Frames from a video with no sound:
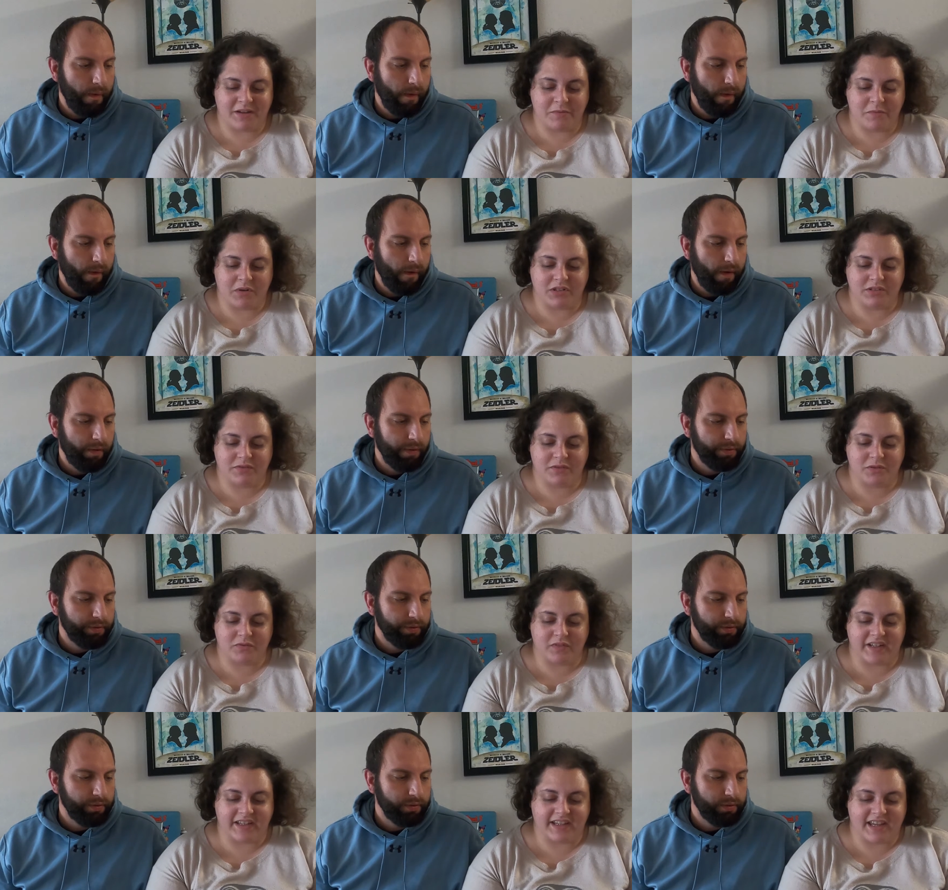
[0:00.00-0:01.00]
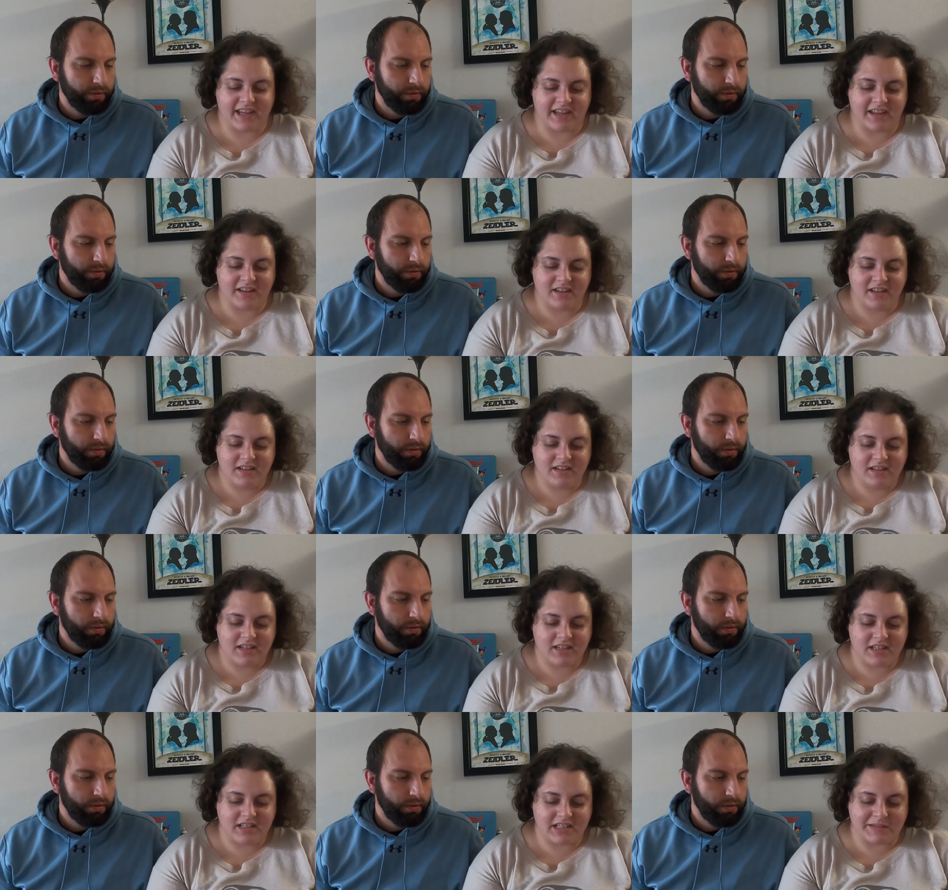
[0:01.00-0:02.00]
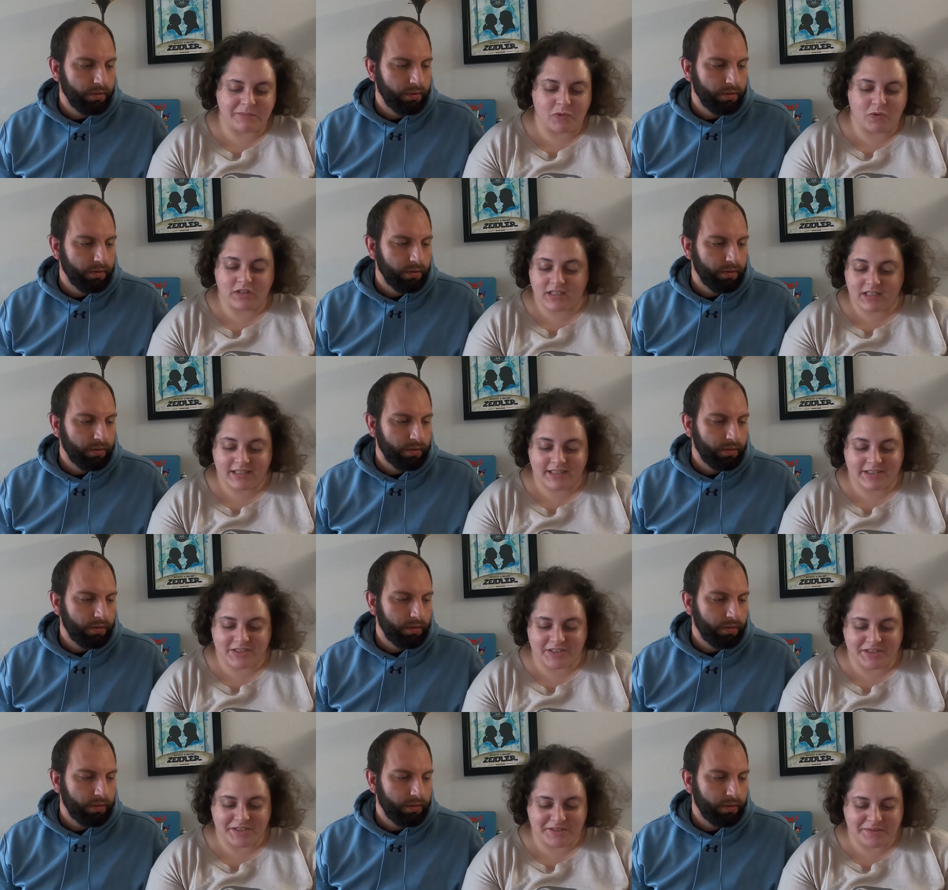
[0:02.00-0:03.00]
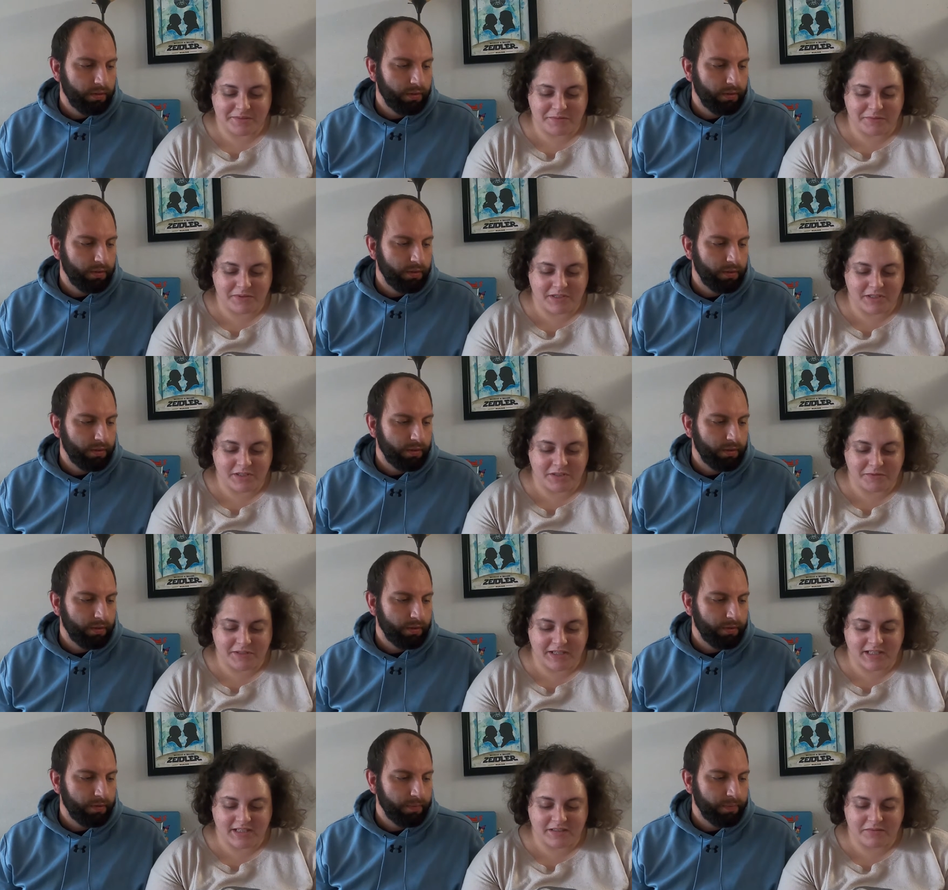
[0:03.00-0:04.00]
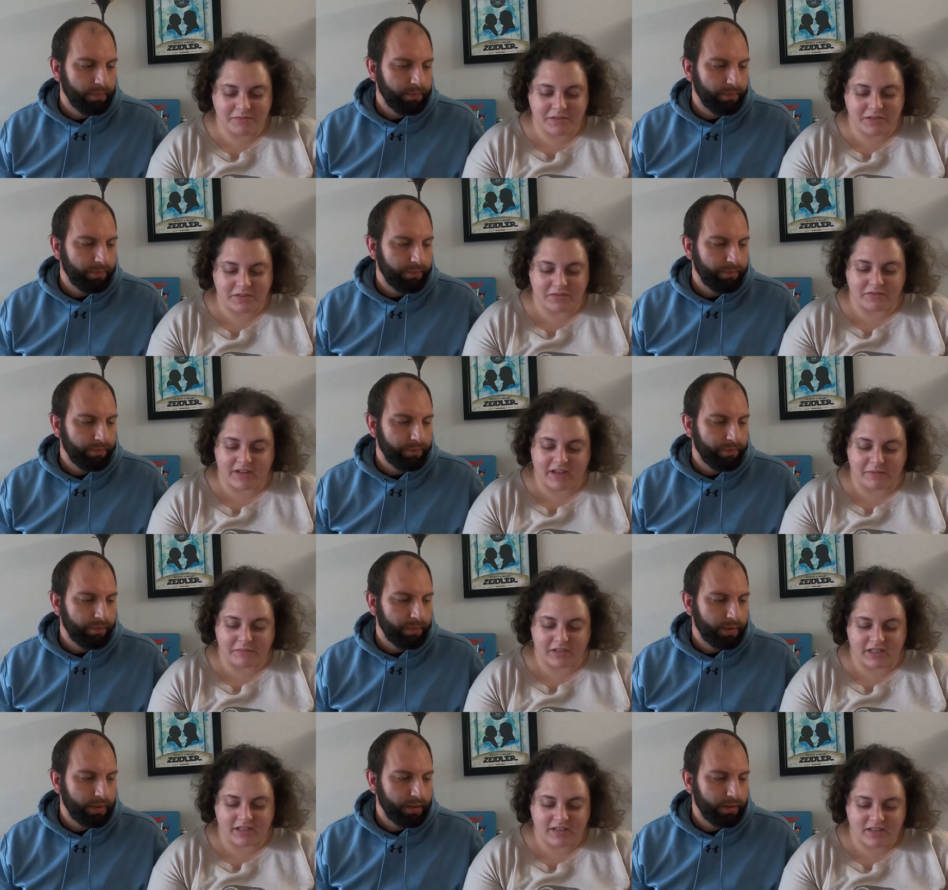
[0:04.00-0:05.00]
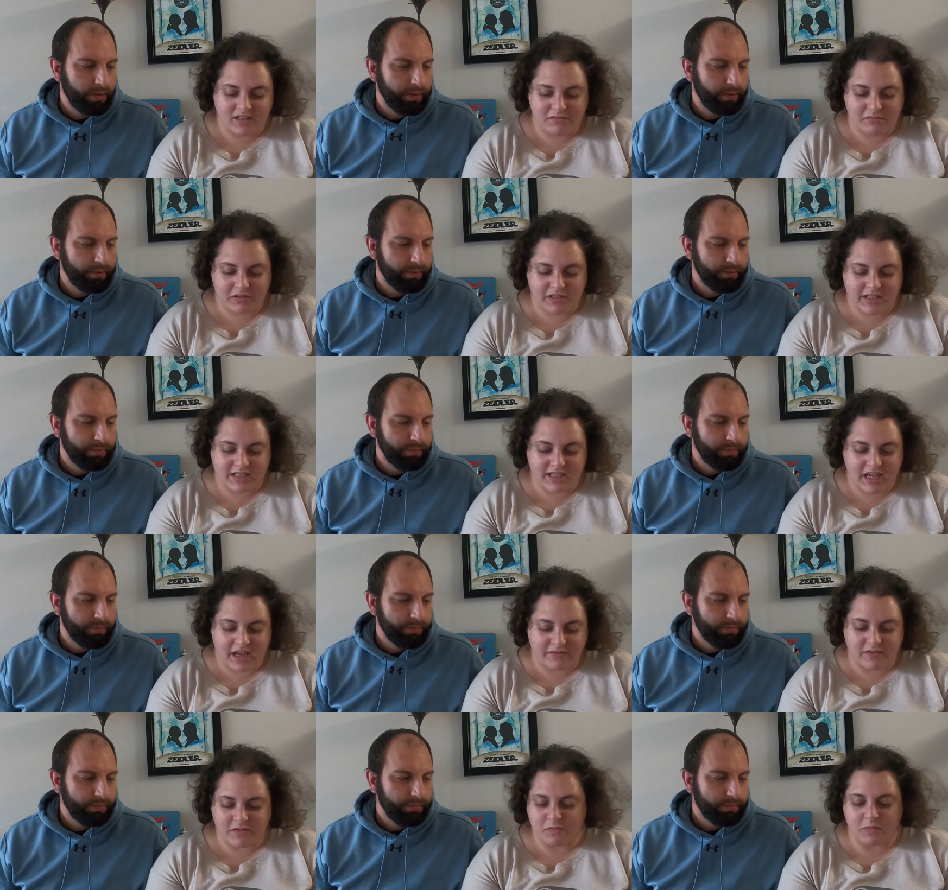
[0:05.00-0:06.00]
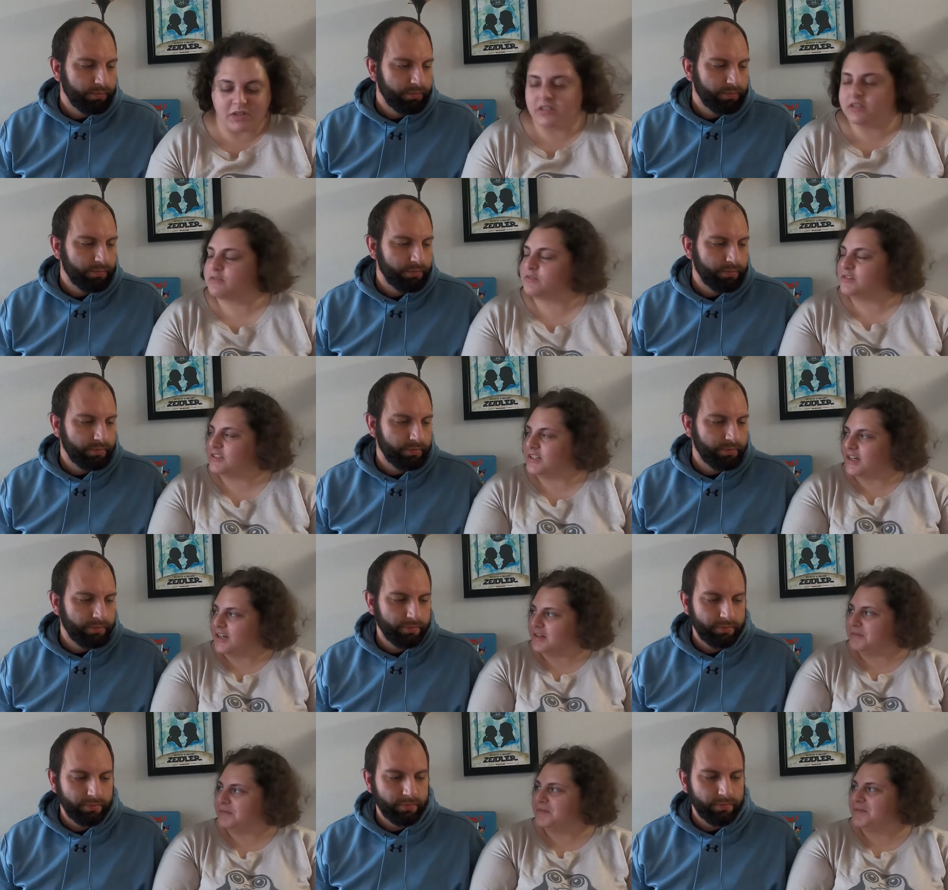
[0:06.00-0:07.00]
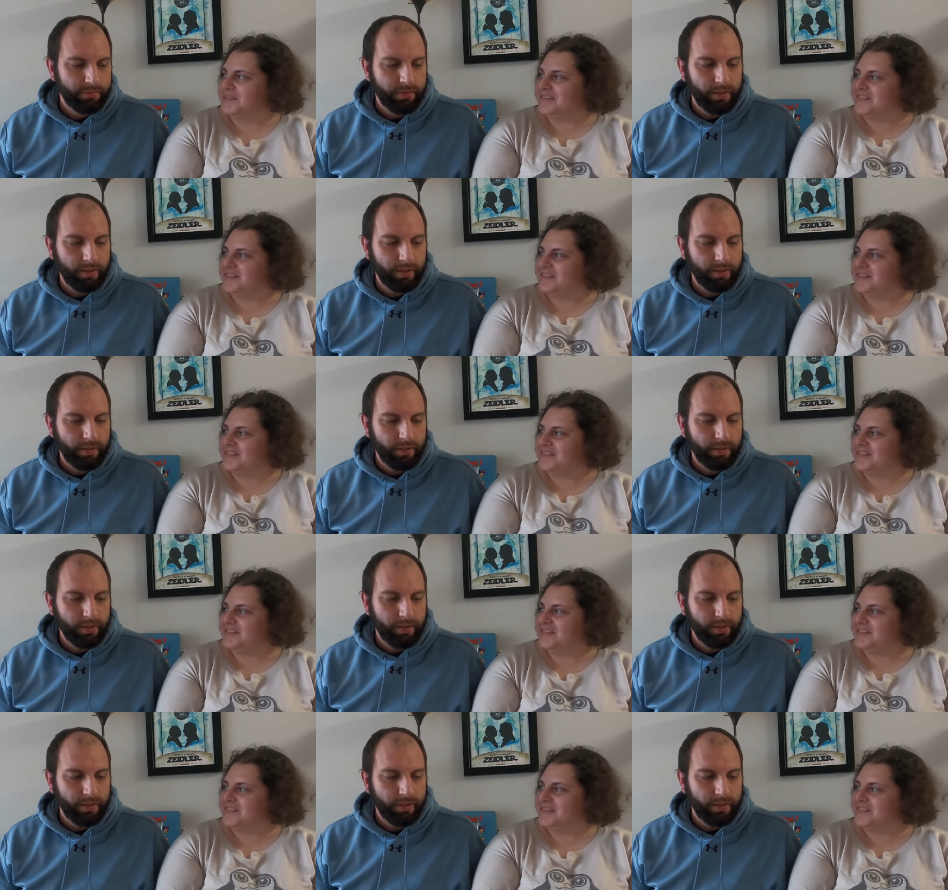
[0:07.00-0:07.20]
Speaker 1: a wonderful ring cake. It is more delicious when you eat it with your family. Please have a wonderful time.